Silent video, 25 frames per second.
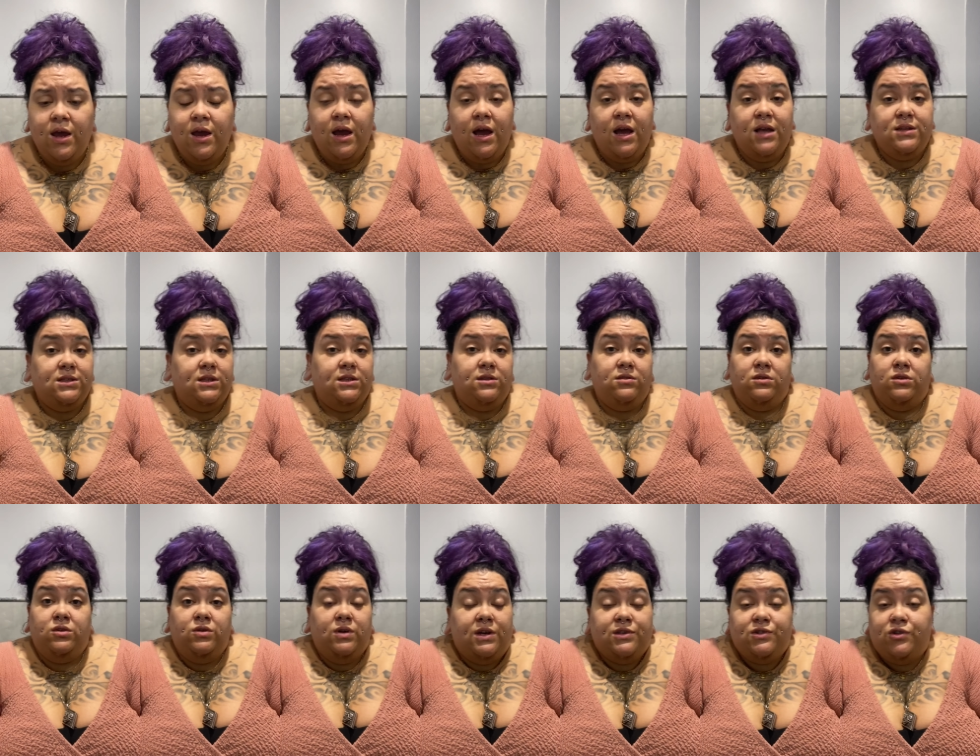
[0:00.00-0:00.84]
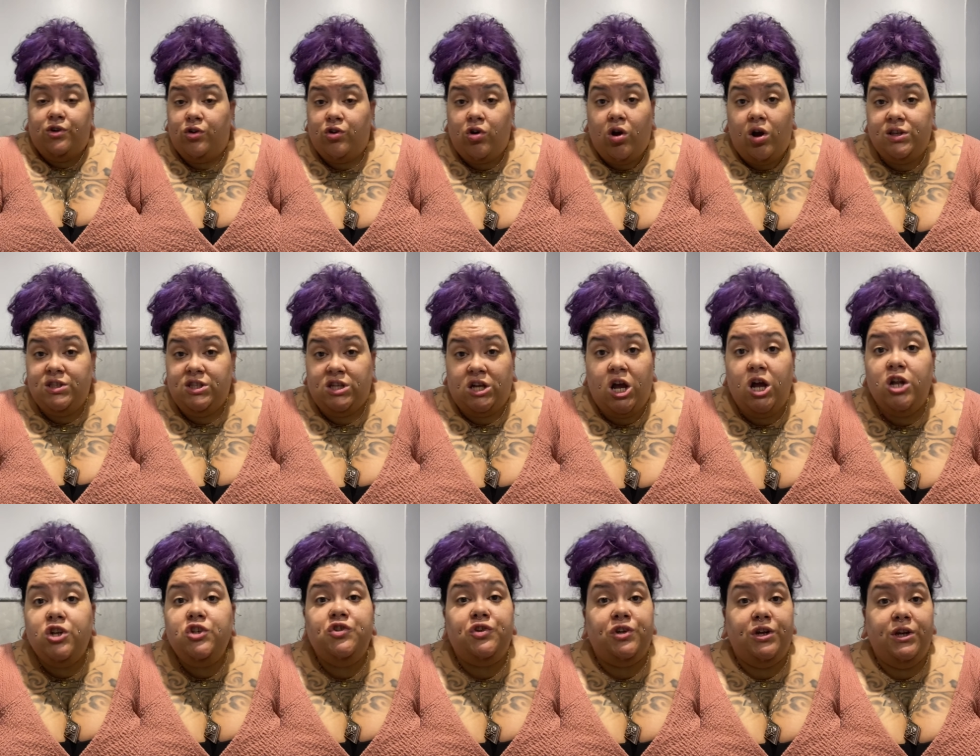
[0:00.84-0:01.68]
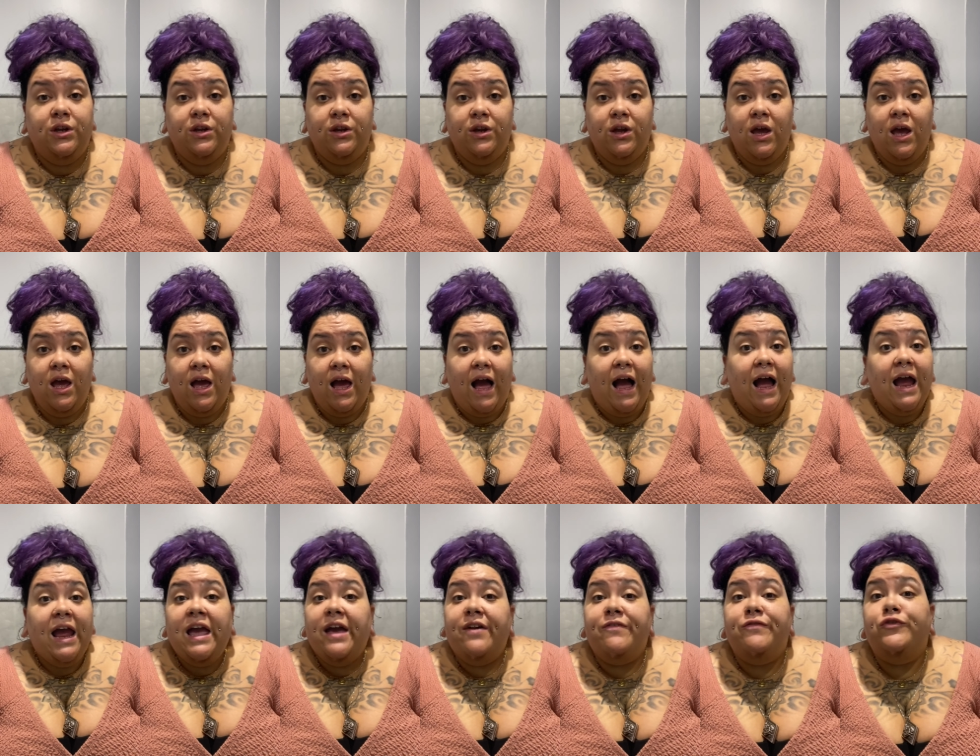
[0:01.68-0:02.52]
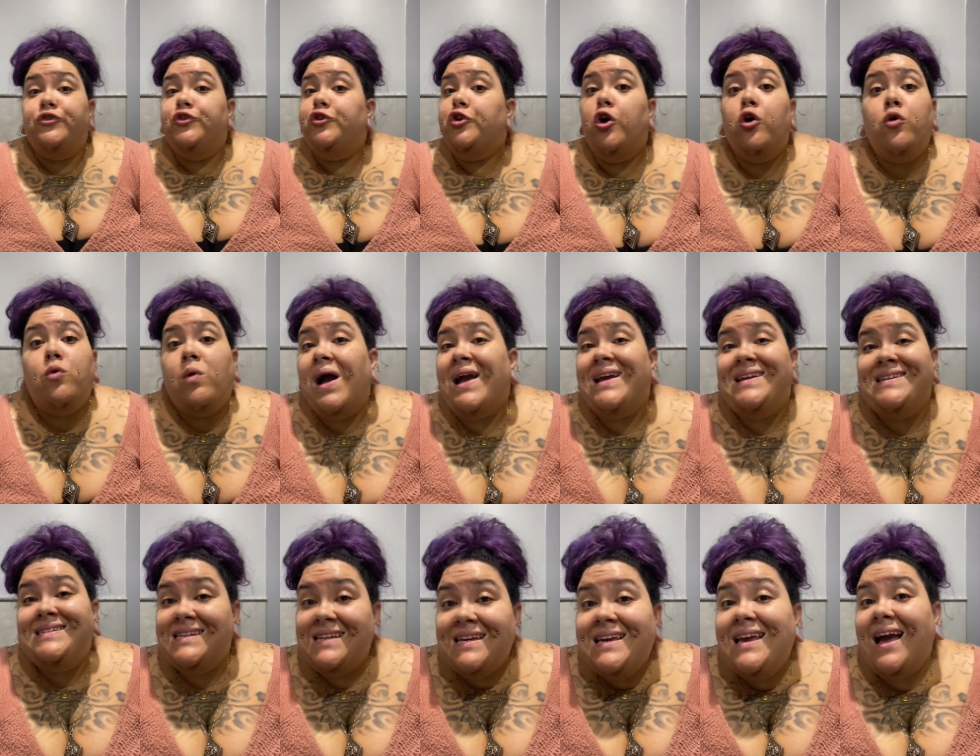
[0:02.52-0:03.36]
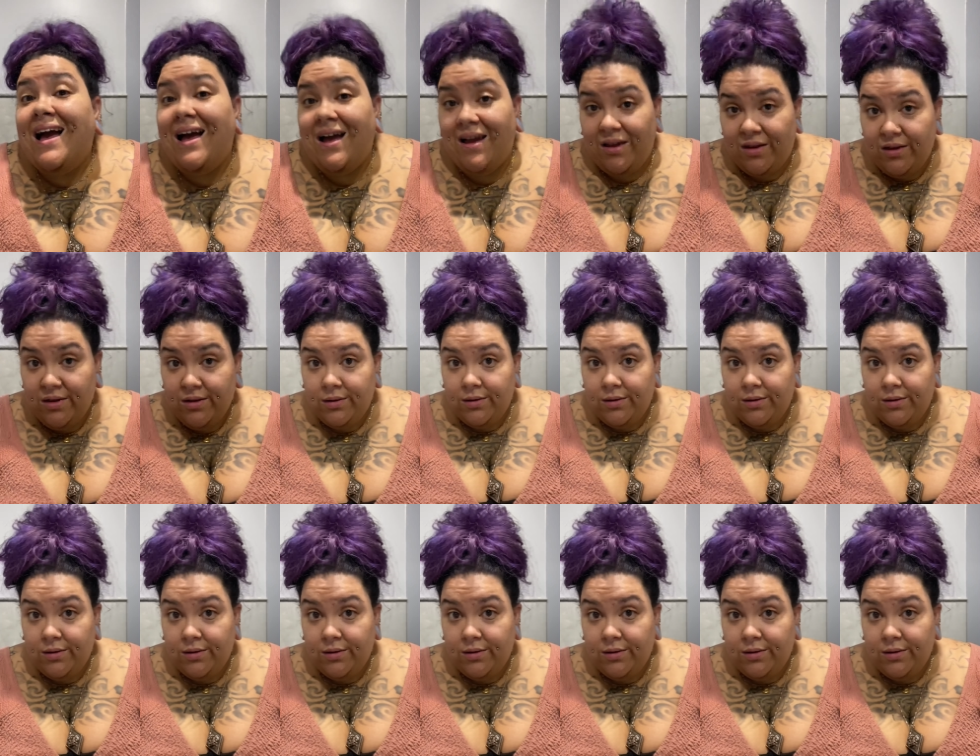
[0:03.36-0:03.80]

I was like, you guys are across the country. I have no idea